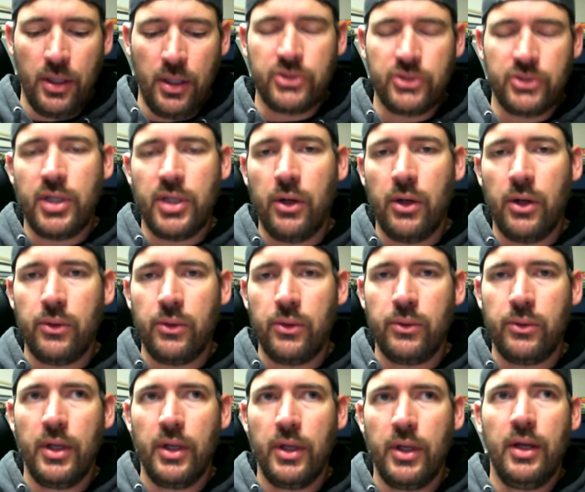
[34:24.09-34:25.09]

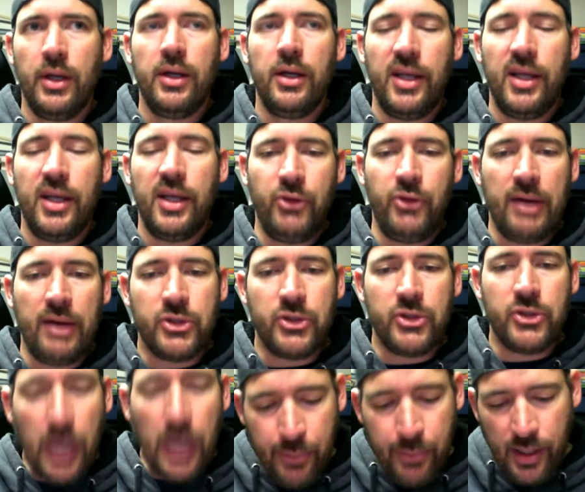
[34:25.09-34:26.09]
So if you have a
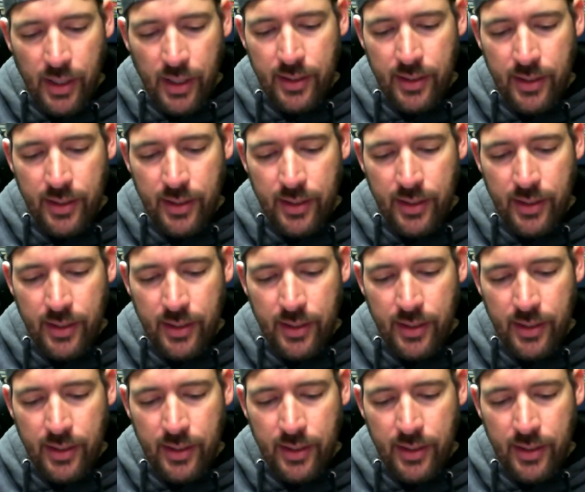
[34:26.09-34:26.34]
tripod